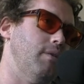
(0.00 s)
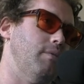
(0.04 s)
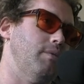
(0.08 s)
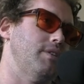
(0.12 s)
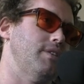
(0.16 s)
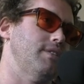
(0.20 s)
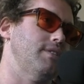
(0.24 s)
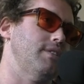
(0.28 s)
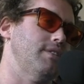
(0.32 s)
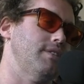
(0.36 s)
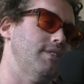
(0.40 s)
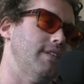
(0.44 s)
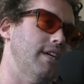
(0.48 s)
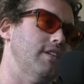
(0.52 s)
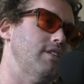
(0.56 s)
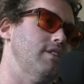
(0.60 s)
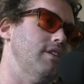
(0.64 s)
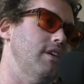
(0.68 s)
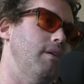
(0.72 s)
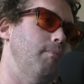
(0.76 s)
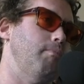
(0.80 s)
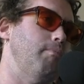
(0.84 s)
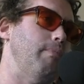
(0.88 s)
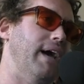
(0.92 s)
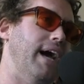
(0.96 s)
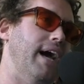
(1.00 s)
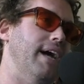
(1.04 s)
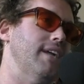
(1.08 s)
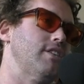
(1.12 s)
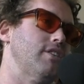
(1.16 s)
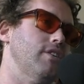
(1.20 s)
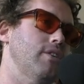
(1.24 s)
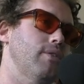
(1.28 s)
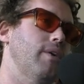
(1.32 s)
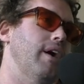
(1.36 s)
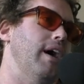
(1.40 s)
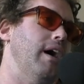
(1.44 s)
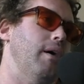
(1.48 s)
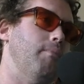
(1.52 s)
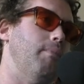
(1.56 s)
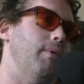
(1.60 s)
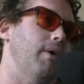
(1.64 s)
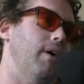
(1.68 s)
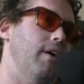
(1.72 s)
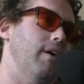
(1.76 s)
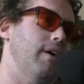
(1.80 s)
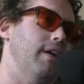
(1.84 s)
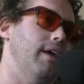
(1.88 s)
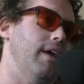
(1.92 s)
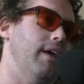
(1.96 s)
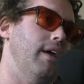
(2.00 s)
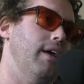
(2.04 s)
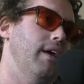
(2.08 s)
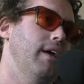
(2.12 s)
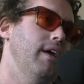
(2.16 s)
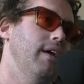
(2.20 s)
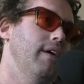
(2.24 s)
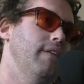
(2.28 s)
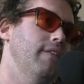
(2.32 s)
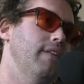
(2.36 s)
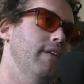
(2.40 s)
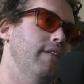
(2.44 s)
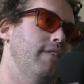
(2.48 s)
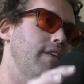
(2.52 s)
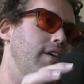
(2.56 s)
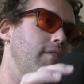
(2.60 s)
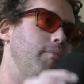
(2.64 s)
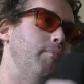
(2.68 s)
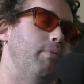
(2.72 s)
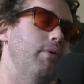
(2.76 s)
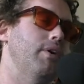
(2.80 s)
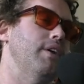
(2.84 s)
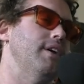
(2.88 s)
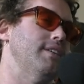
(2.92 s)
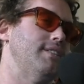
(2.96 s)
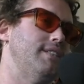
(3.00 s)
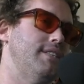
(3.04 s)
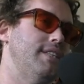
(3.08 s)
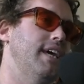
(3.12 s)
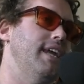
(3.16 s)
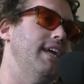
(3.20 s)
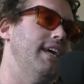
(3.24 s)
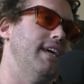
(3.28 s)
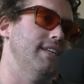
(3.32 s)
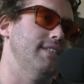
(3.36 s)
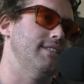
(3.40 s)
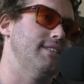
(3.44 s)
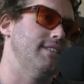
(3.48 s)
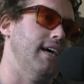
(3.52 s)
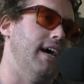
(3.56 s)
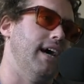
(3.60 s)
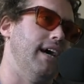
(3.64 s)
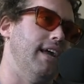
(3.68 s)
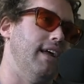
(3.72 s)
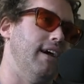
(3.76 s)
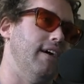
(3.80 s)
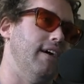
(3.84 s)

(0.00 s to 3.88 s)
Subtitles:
which is essentially a bachelorette party that they put a city inside